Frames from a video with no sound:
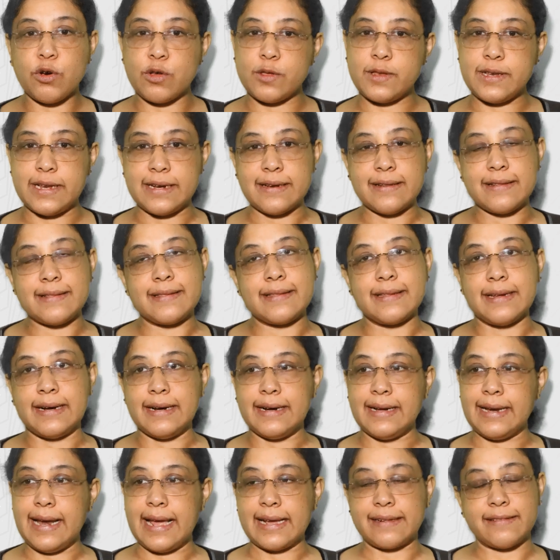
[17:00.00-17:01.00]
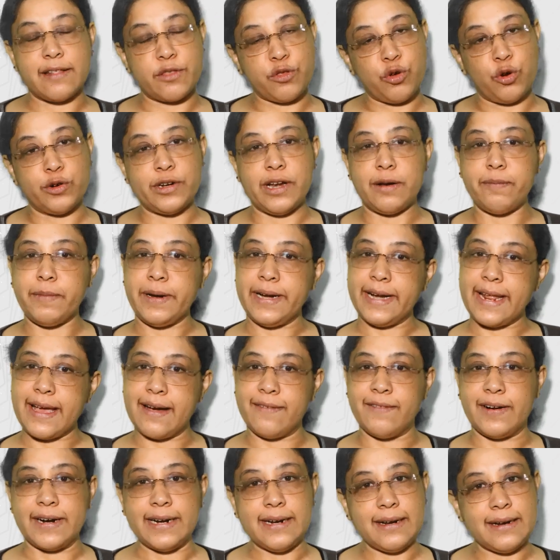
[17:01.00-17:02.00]
questions like the social media
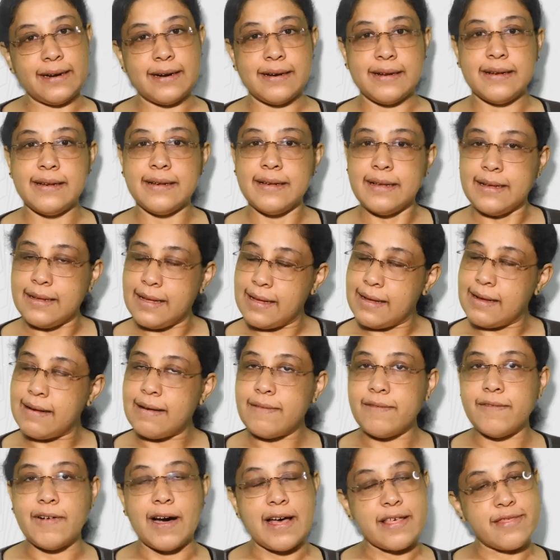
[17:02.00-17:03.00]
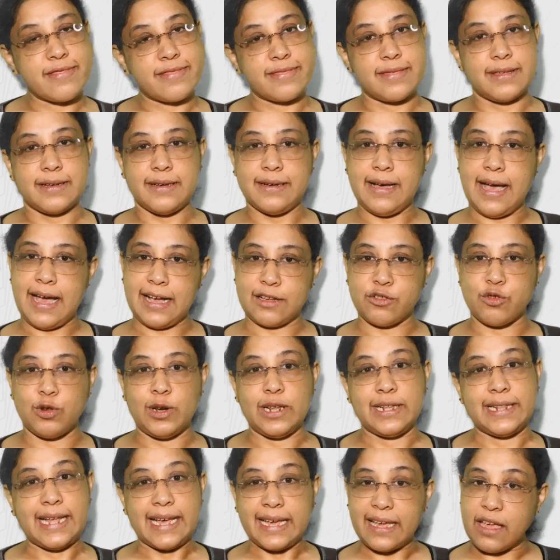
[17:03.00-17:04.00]
one was
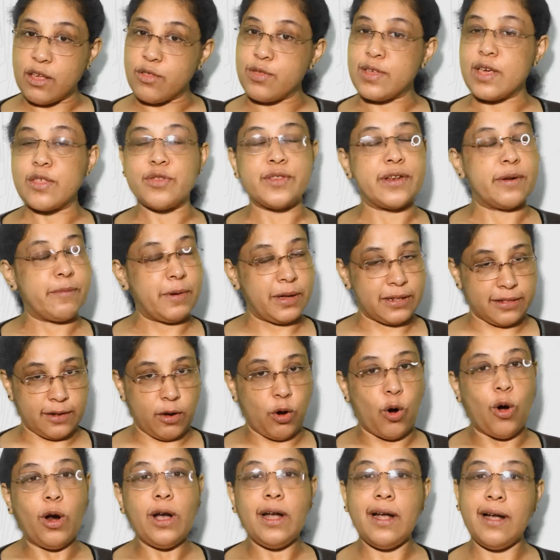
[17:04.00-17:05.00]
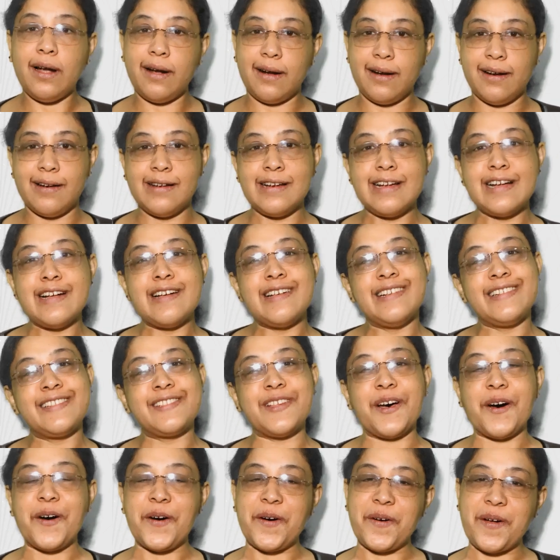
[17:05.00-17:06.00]
actually the easiest among the all.
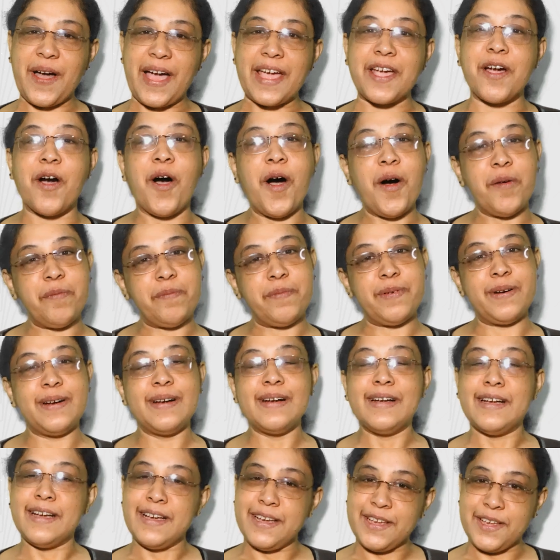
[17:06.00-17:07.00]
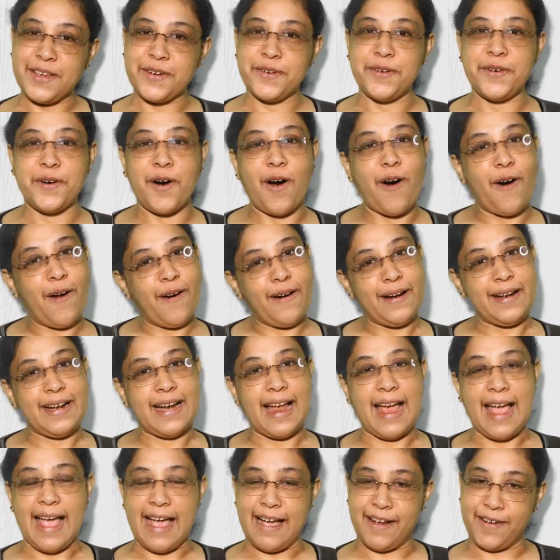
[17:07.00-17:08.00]
So, I hope you all
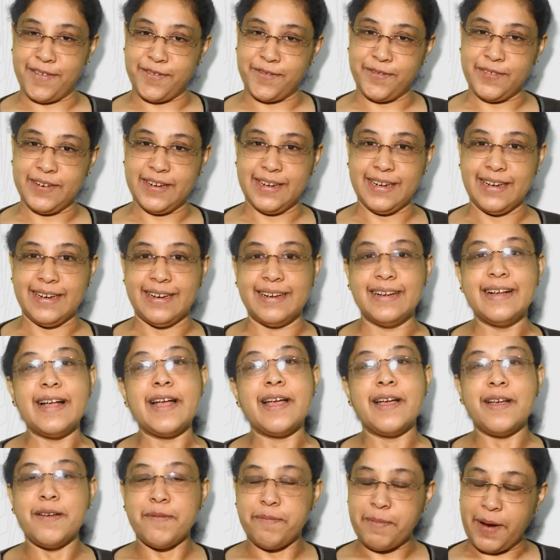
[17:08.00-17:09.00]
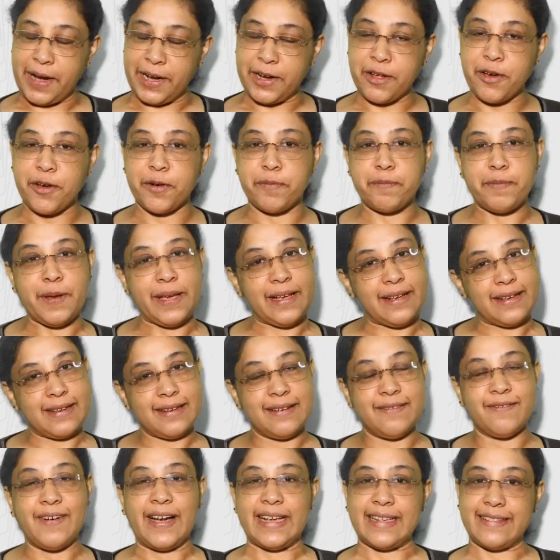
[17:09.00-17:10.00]
have made your pick
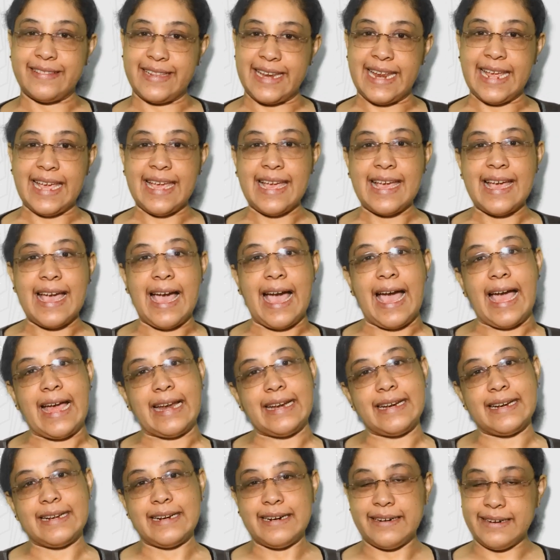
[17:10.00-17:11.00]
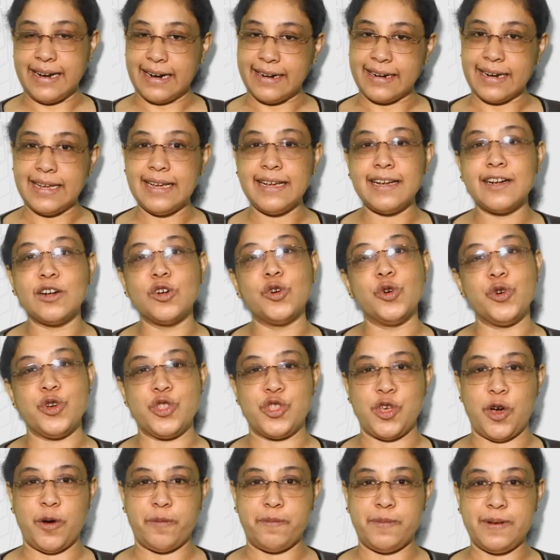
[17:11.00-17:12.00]
wisely and done a good
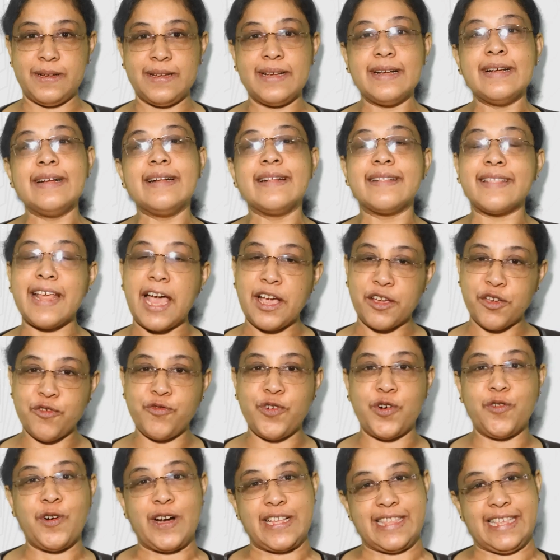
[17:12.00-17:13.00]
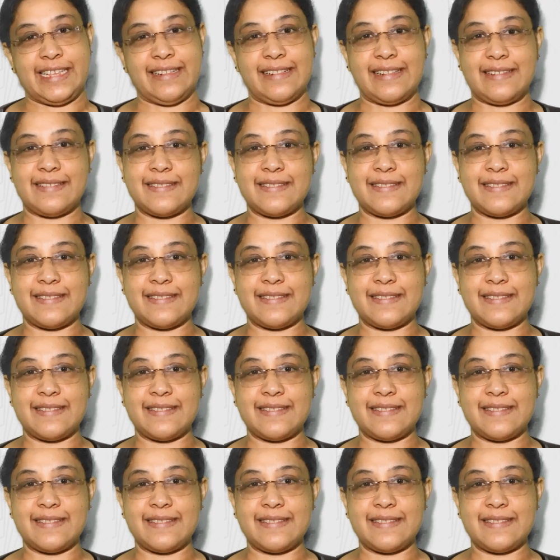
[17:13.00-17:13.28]
job. Thank you for watching